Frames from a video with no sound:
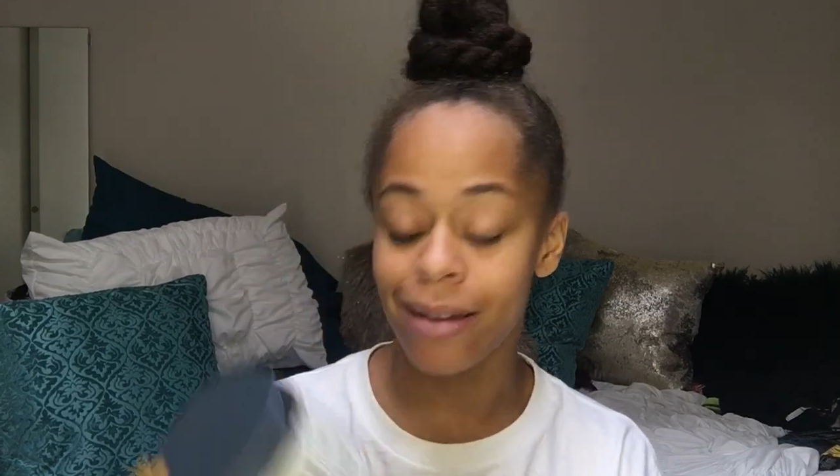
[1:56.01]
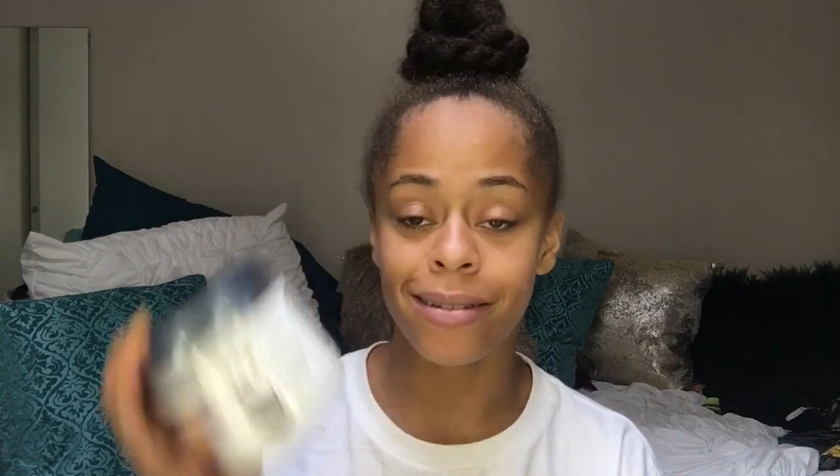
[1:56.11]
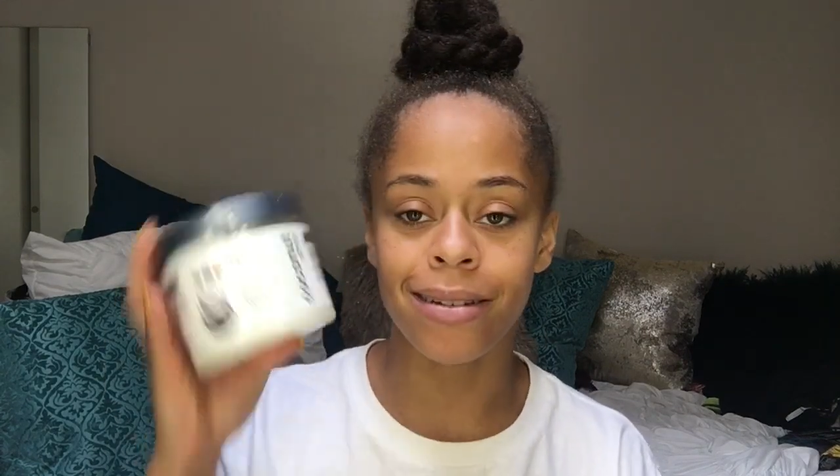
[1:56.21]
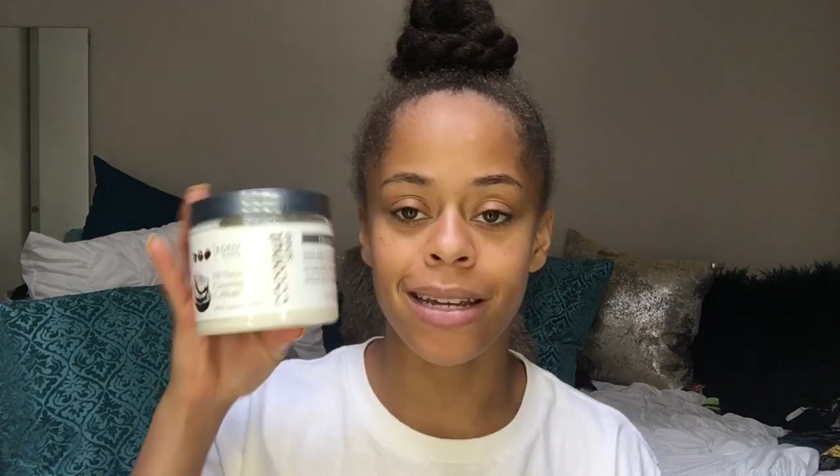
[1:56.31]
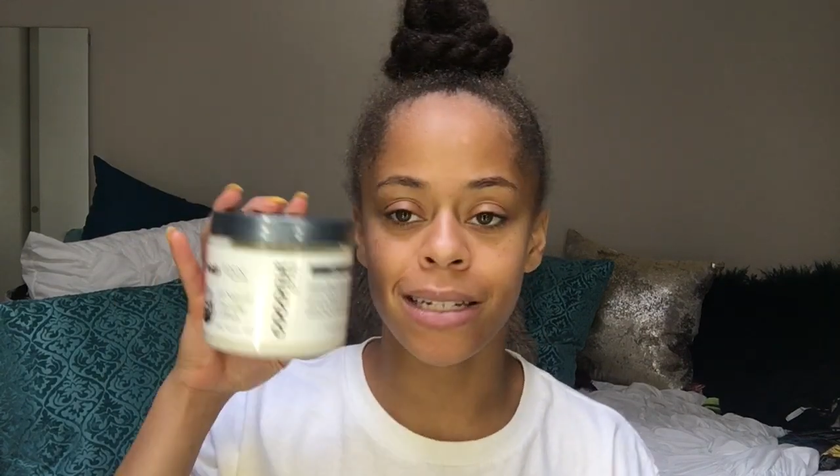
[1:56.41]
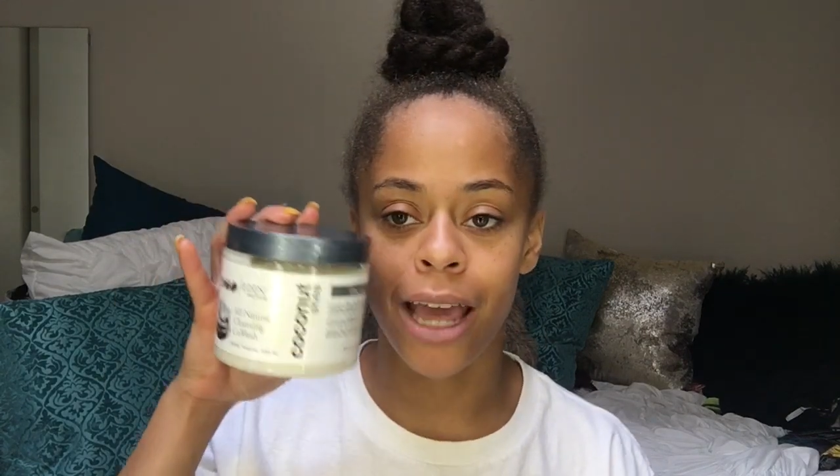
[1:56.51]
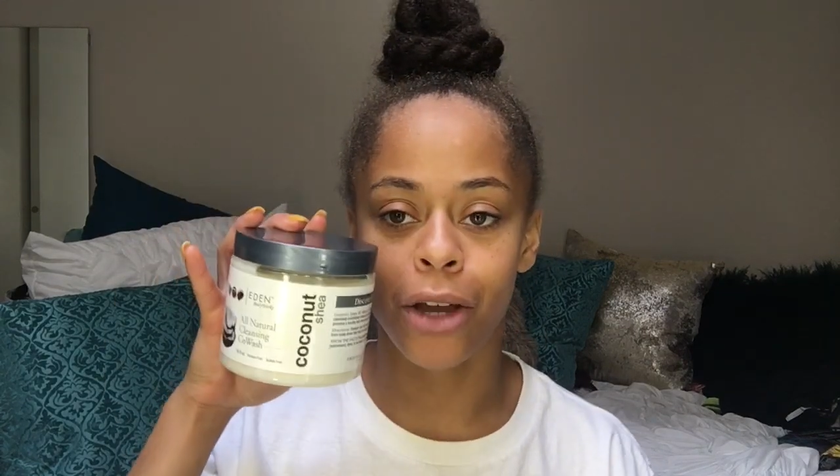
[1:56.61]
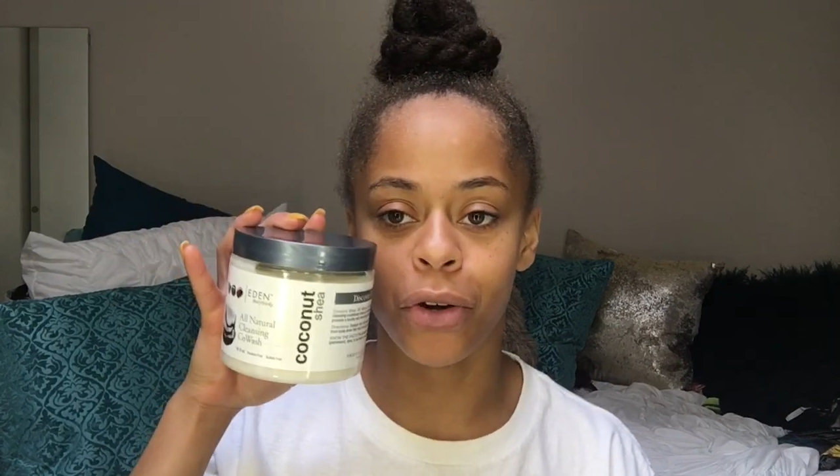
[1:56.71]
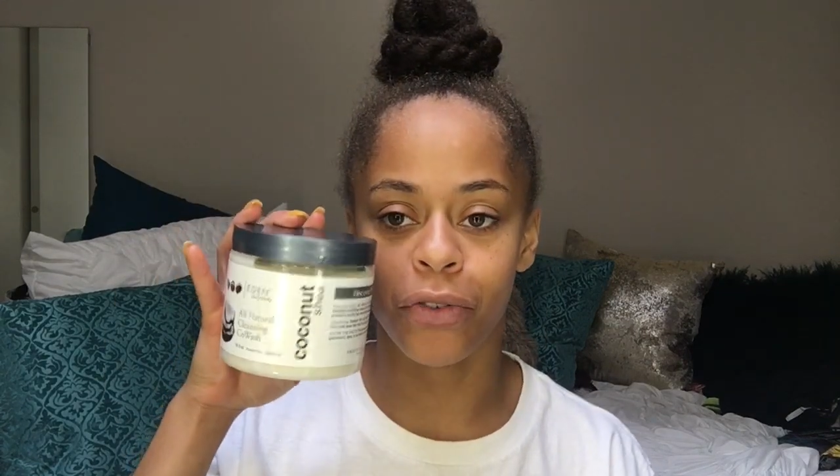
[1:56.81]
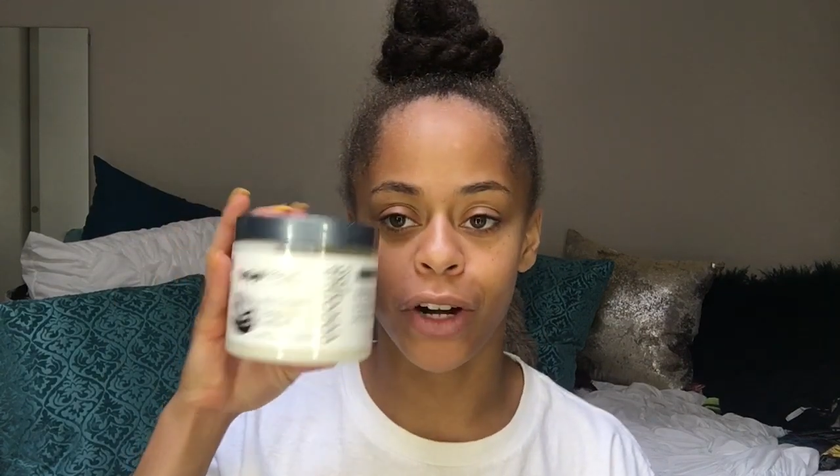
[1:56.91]

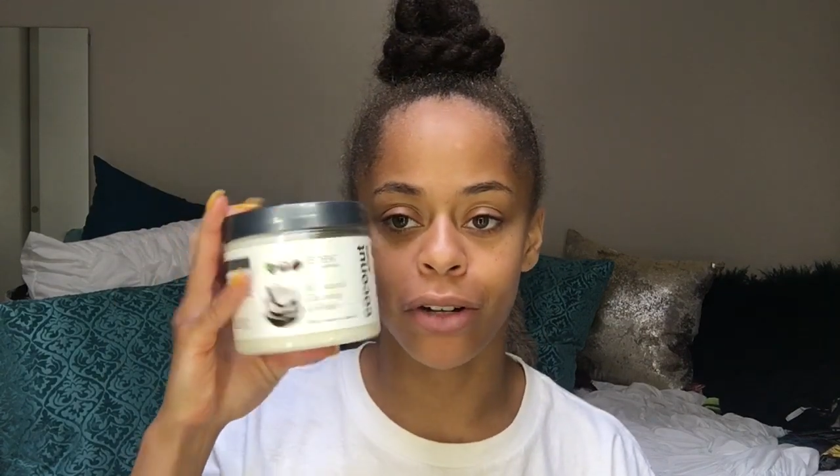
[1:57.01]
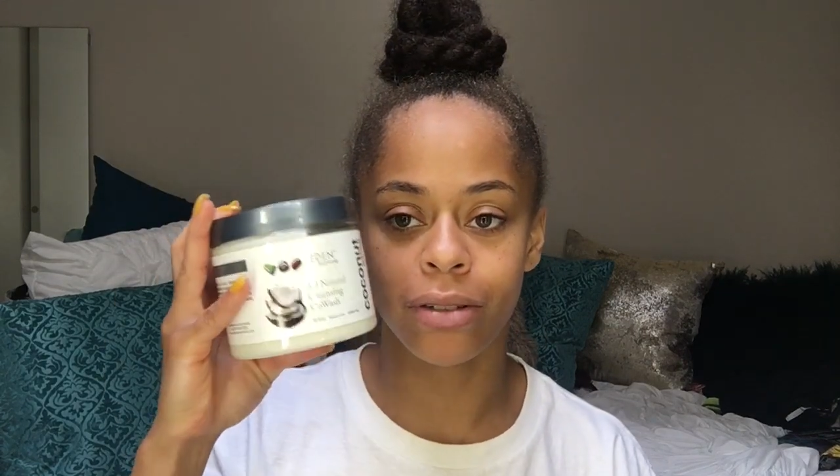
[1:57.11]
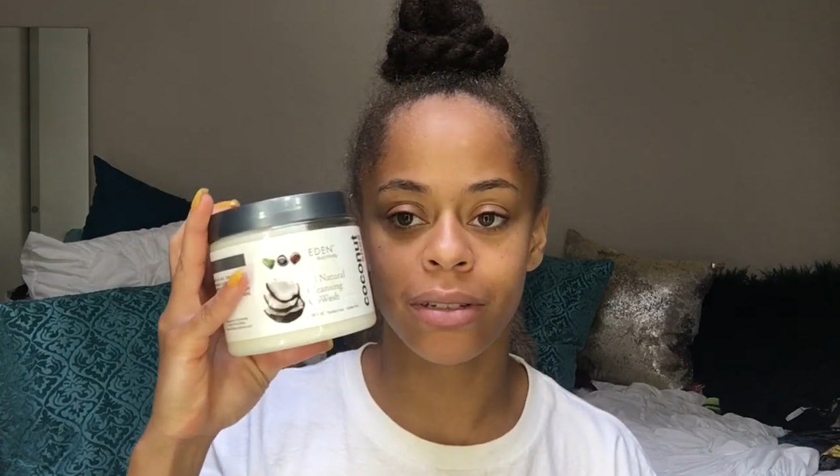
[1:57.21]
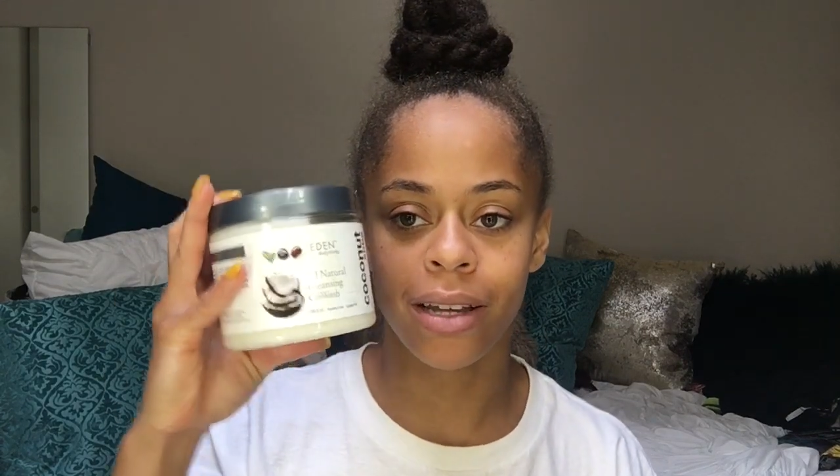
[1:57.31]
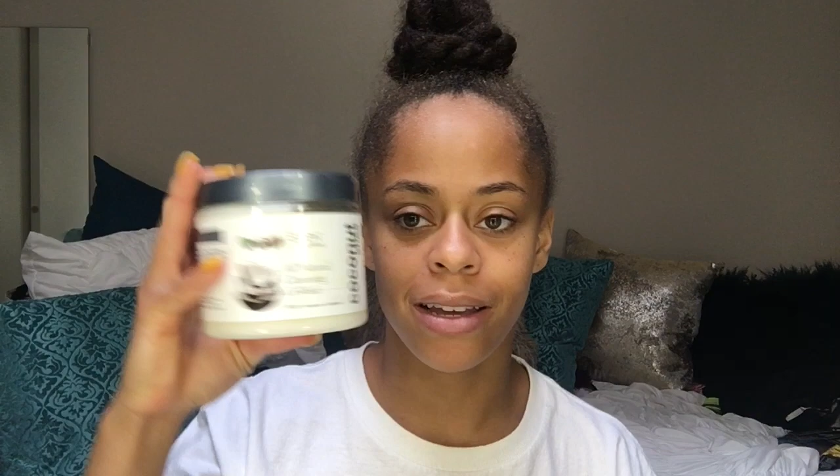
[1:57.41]
detangle first.